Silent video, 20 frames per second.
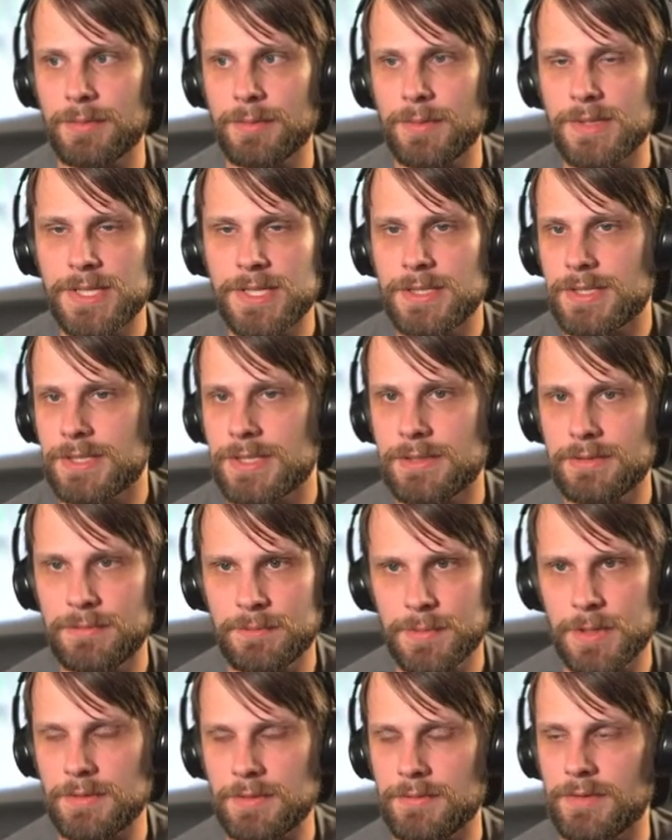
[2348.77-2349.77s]
which is
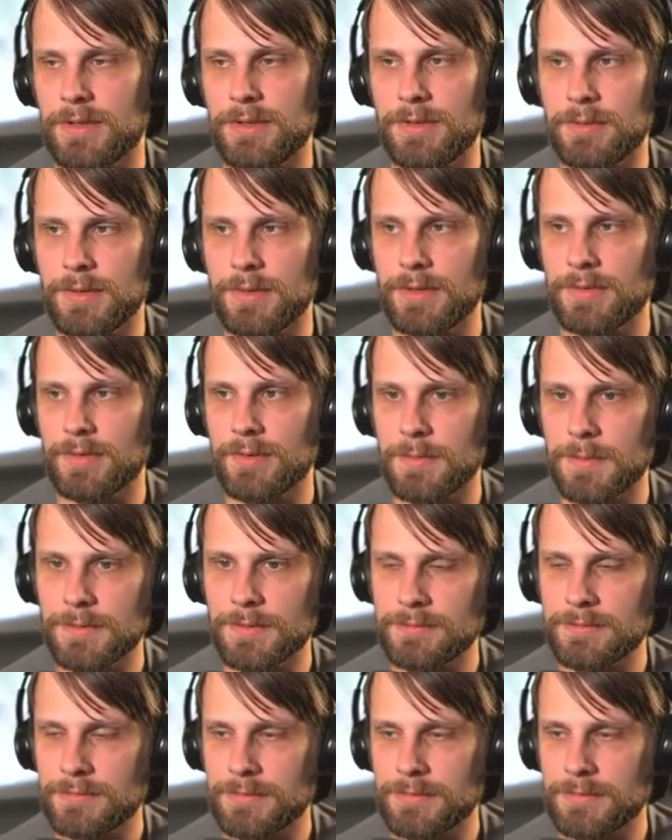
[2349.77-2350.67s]
perfectly reasonable.